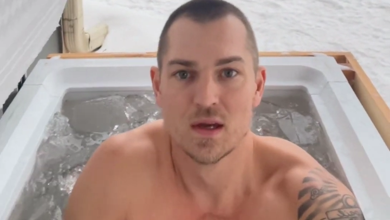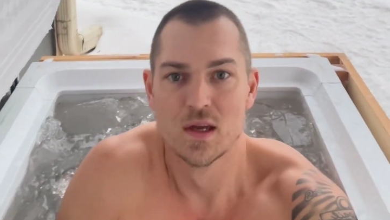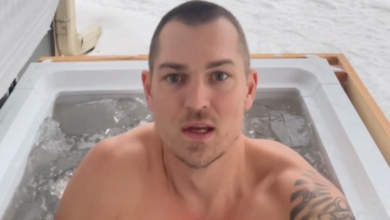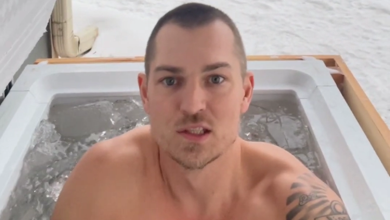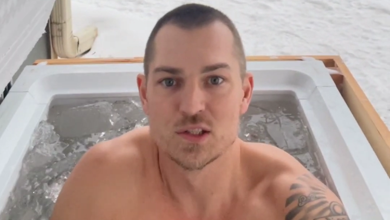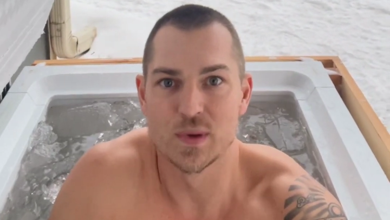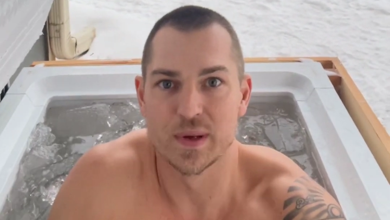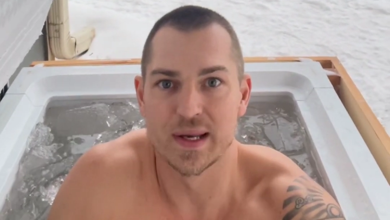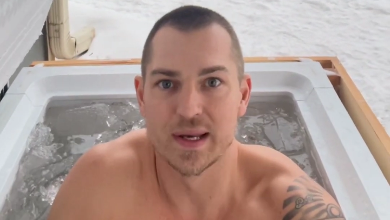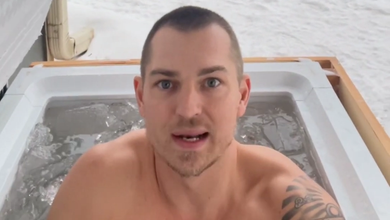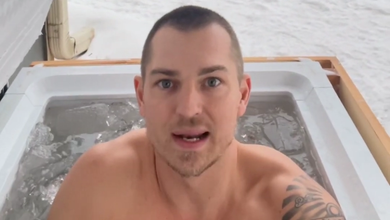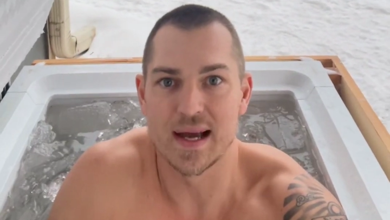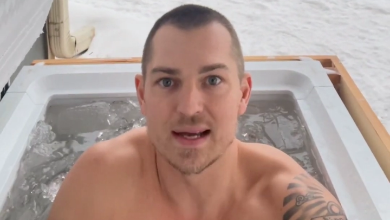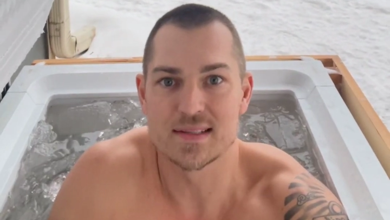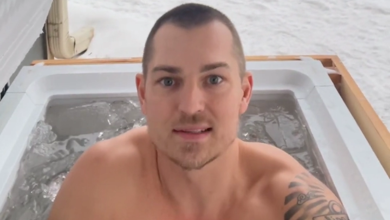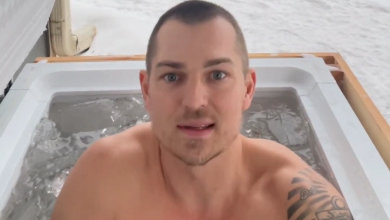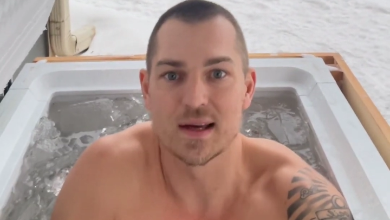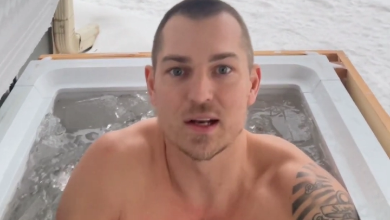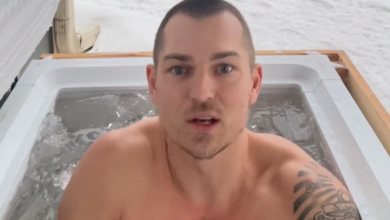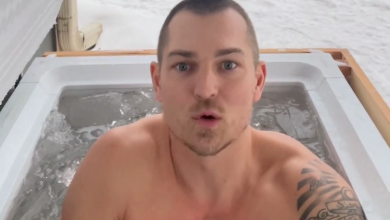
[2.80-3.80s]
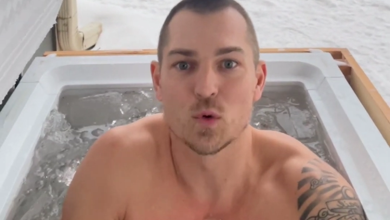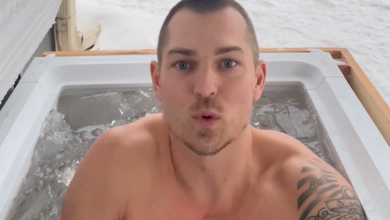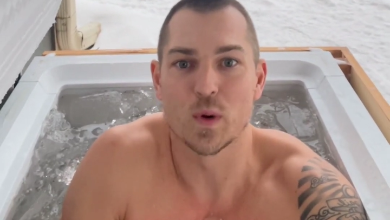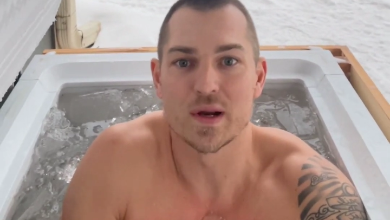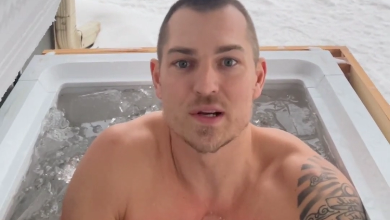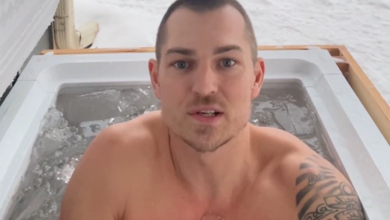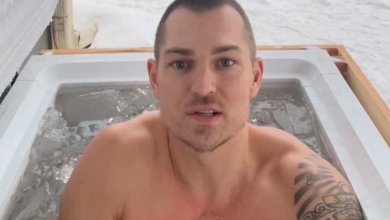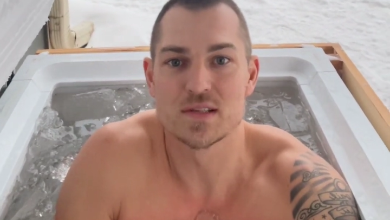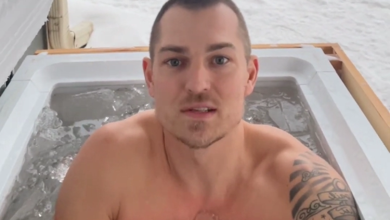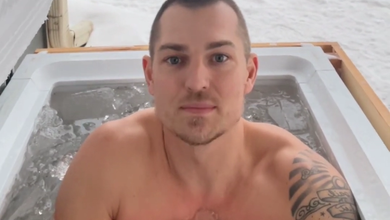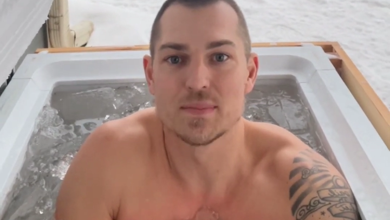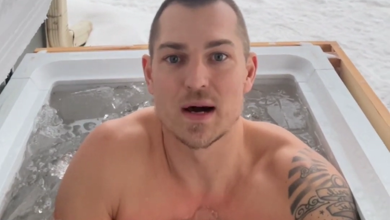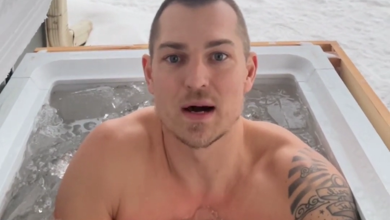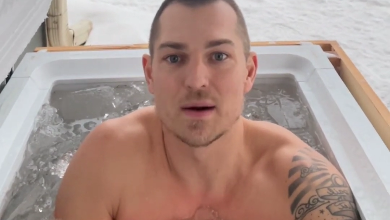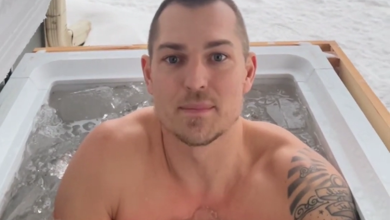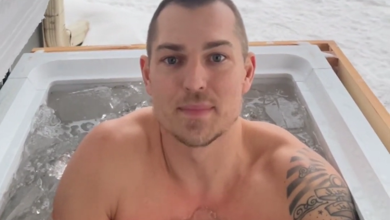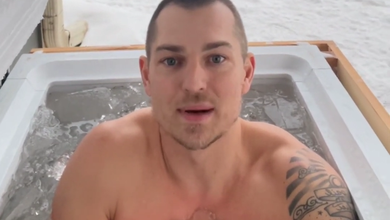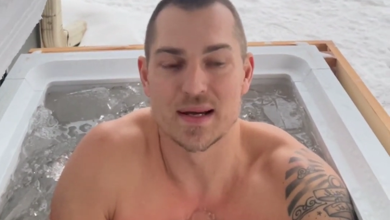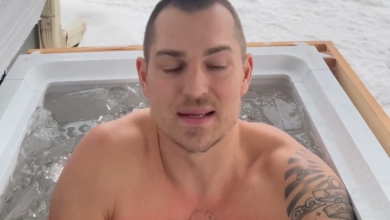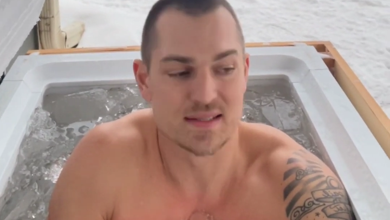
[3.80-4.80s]
So I get asked a lot of questions about
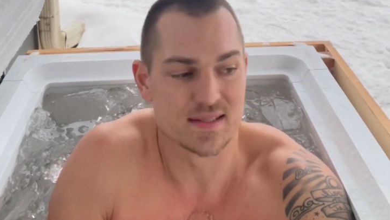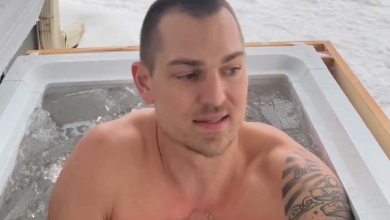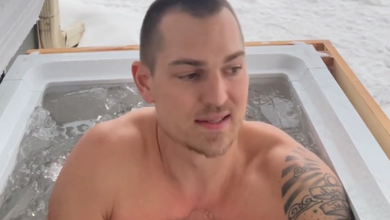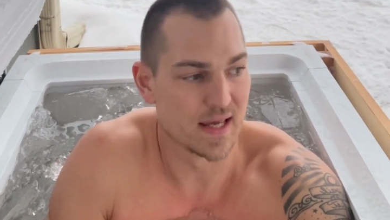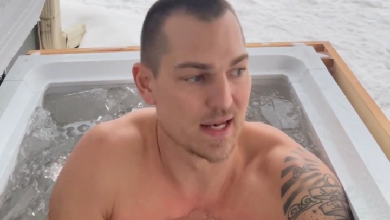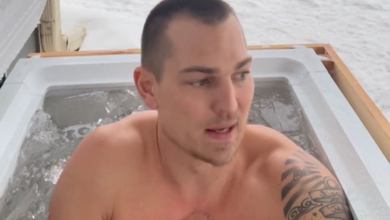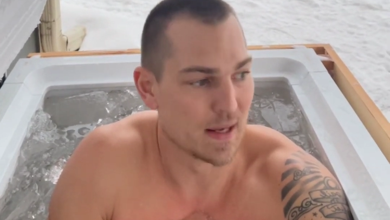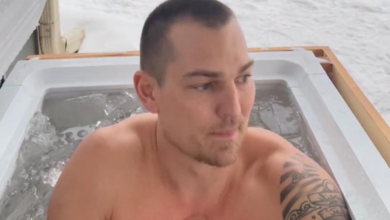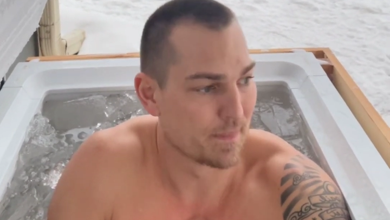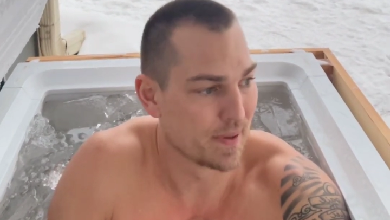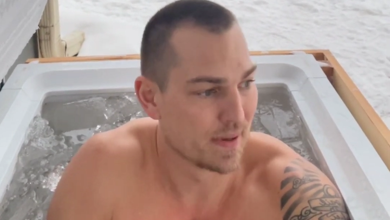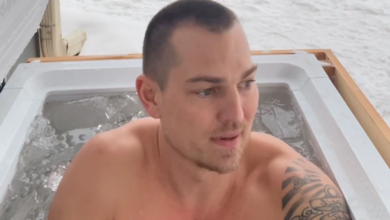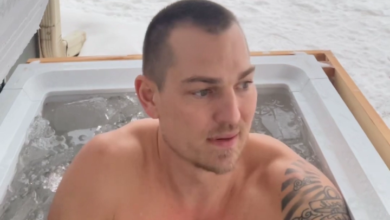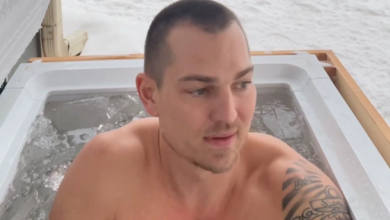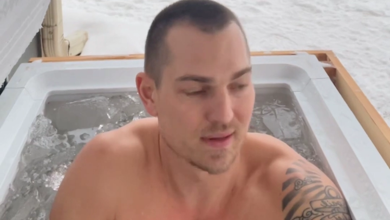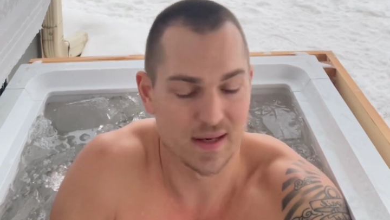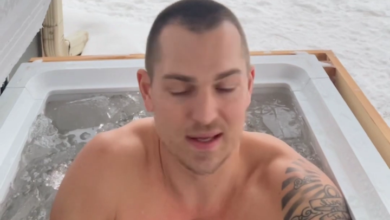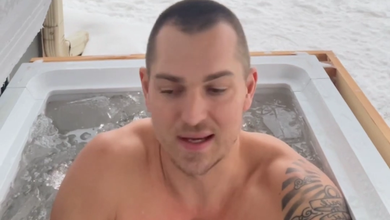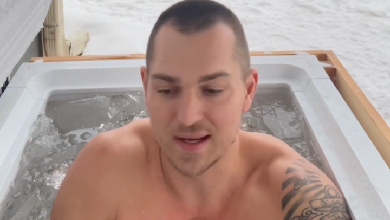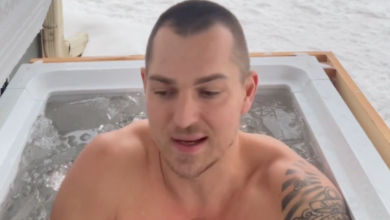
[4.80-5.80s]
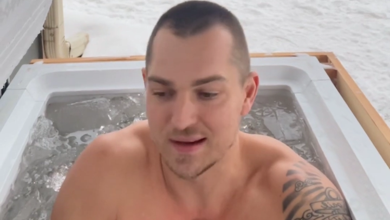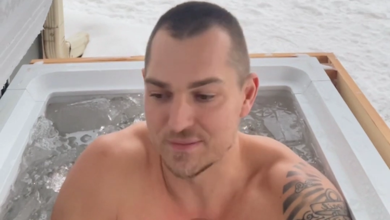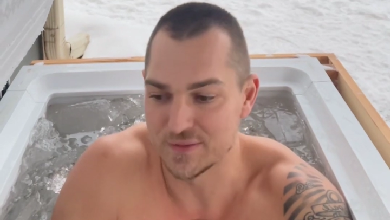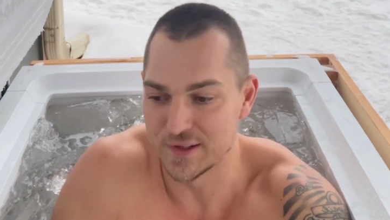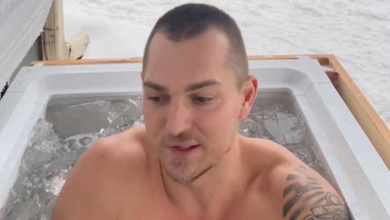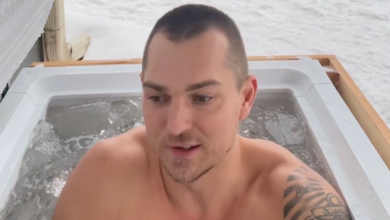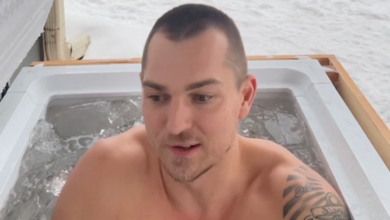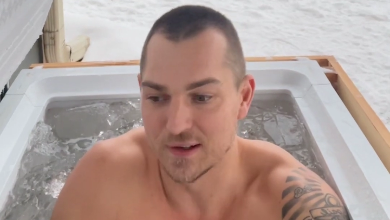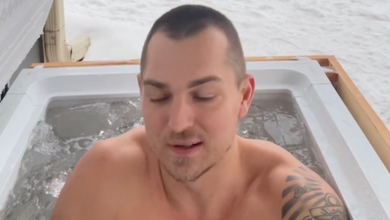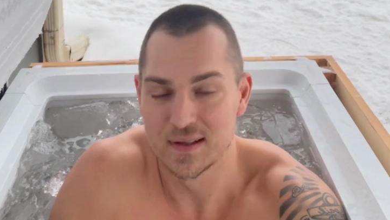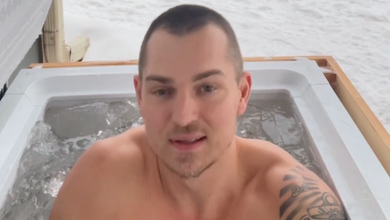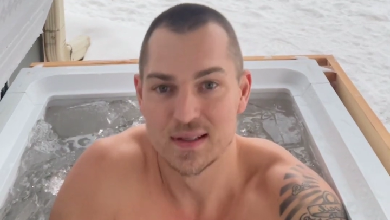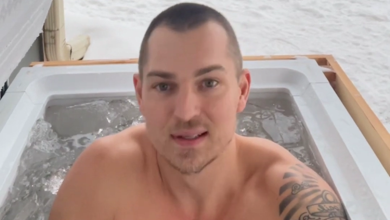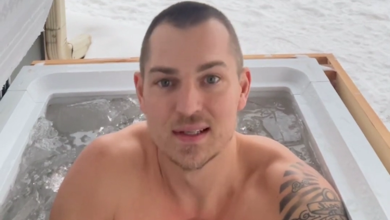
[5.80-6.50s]
my setup that I have here,